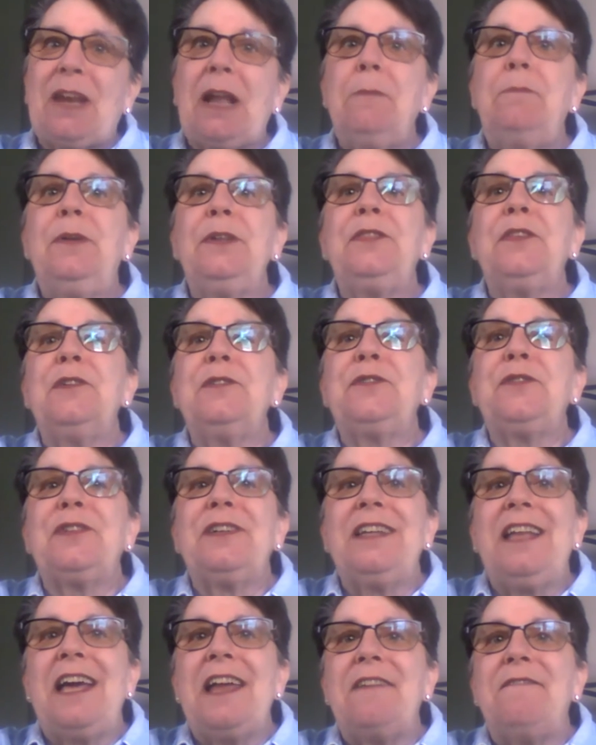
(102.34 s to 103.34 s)
but those are a
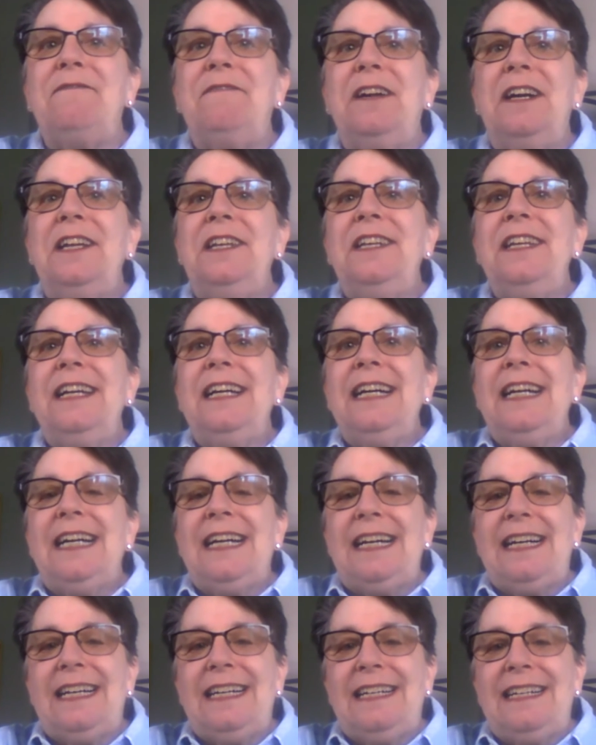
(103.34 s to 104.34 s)
lot of fun.
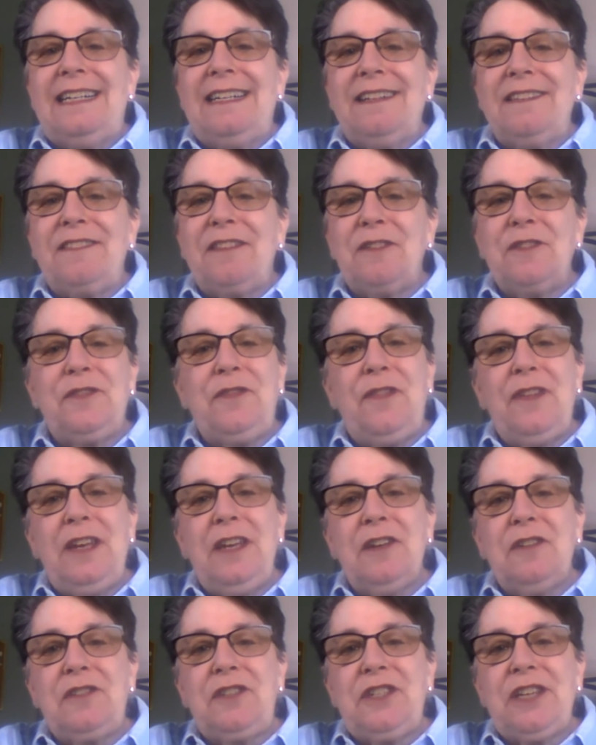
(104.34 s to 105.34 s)
Uh, those
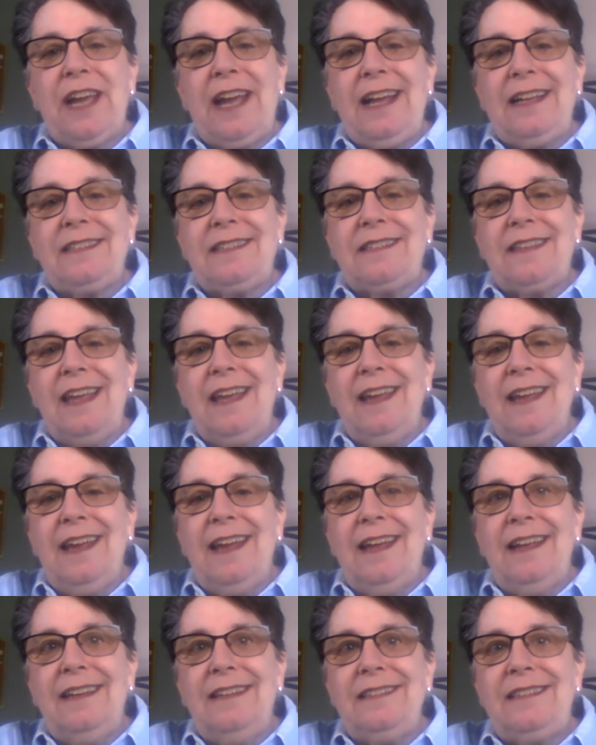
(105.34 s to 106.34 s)
video chats
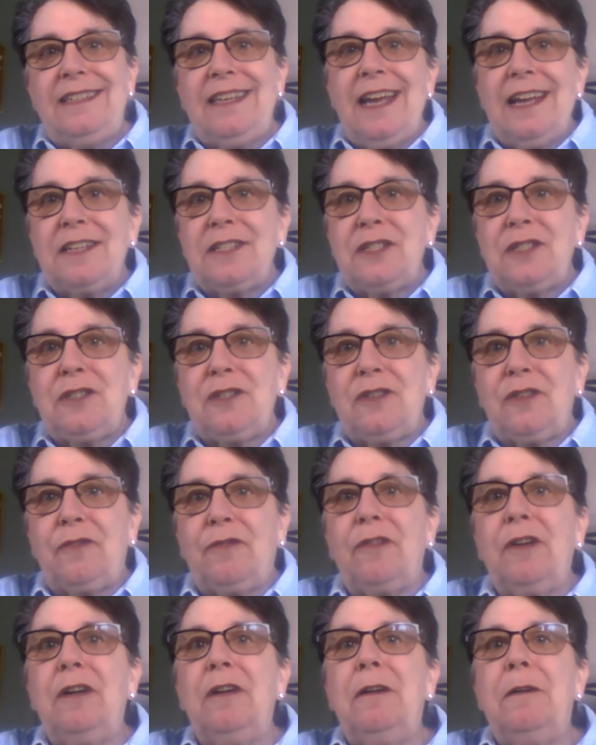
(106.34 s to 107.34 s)
and texts
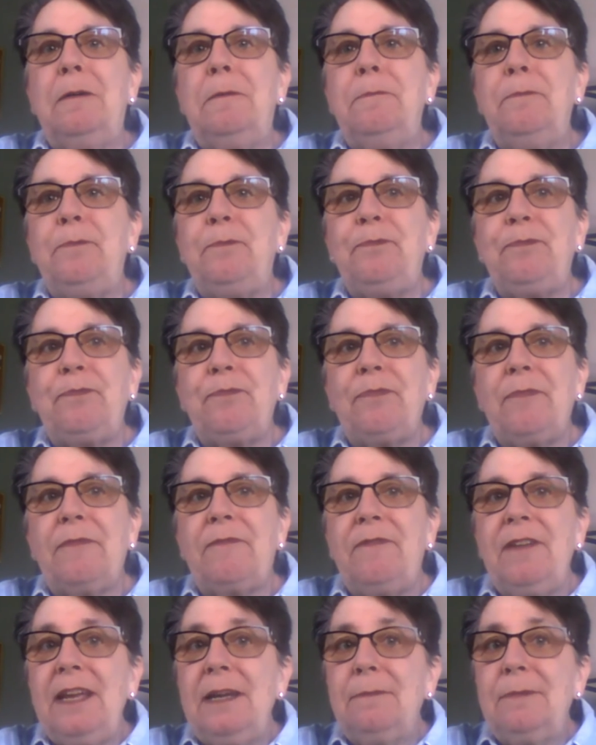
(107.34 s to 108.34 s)
from
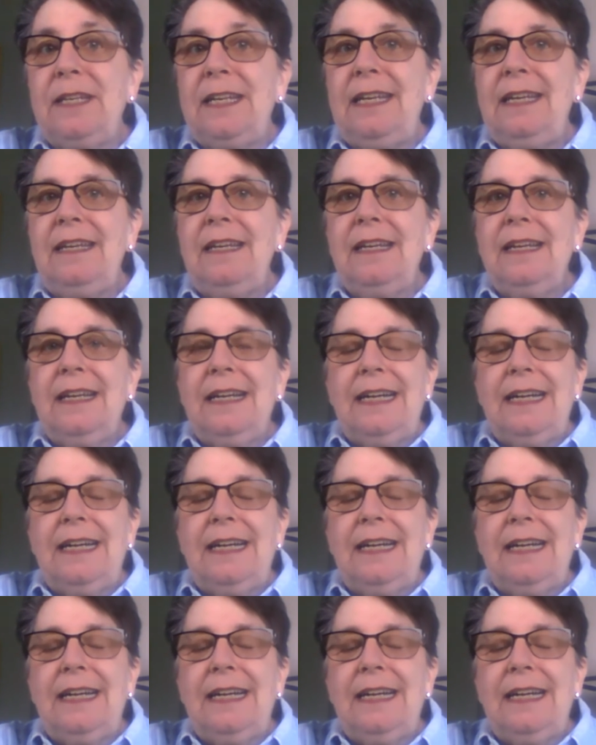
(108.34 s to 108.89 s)
family.